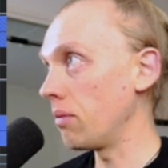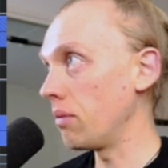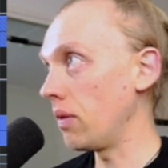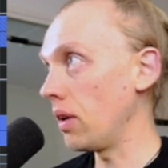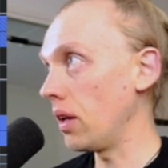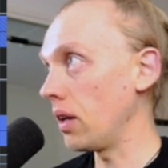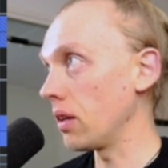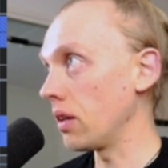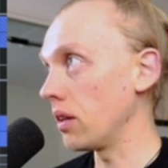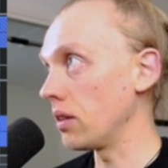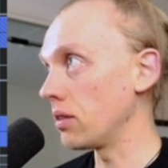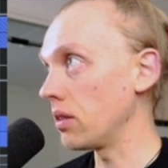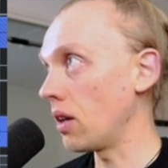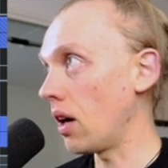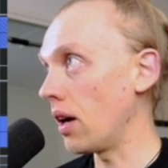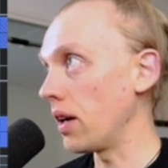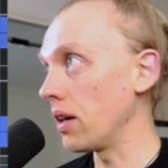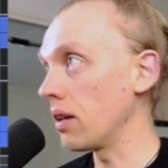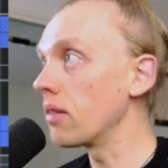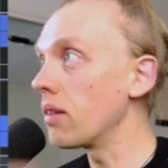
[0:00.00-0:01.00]
like this
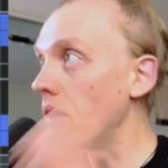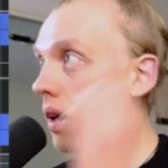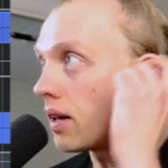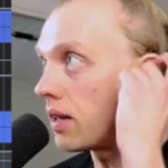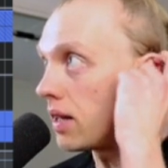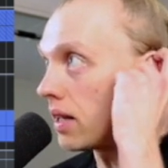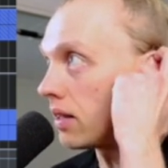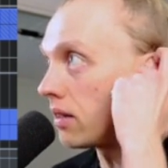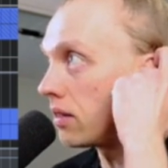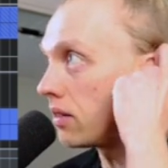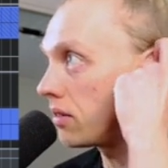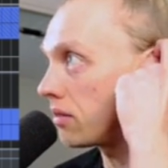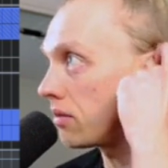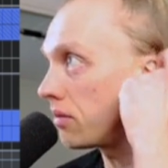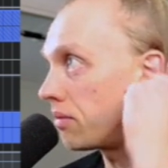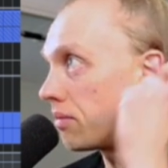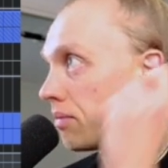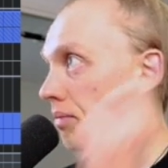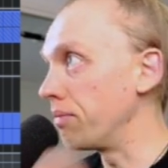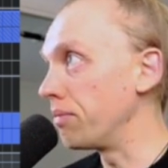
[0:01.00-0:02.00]
high end
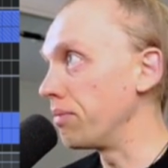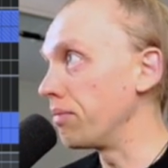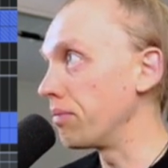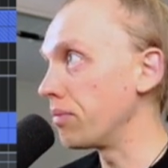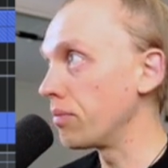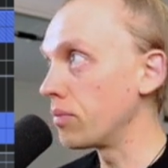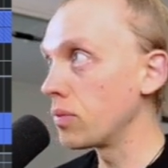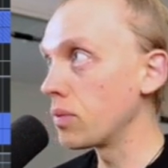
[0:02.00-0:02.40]
I